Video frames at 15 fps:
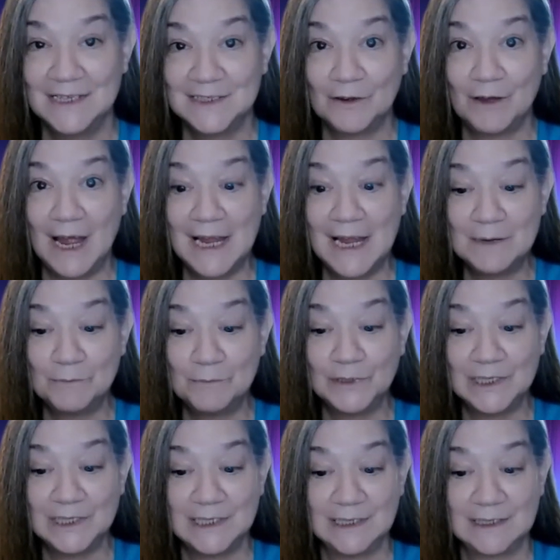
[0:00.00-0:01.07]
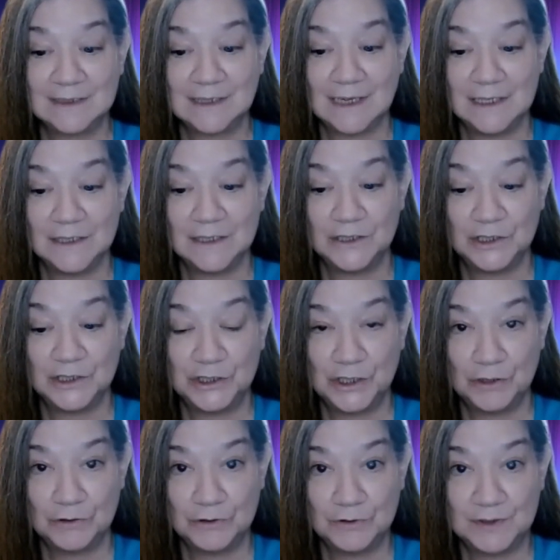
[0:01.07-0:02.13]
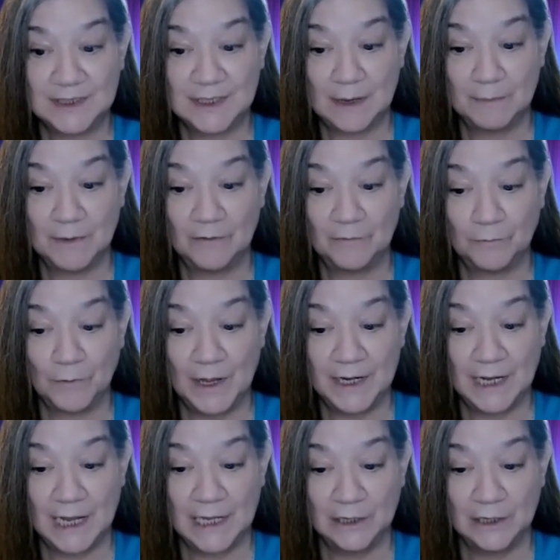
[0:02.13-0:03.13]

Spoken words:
So I am really excited to show you some of what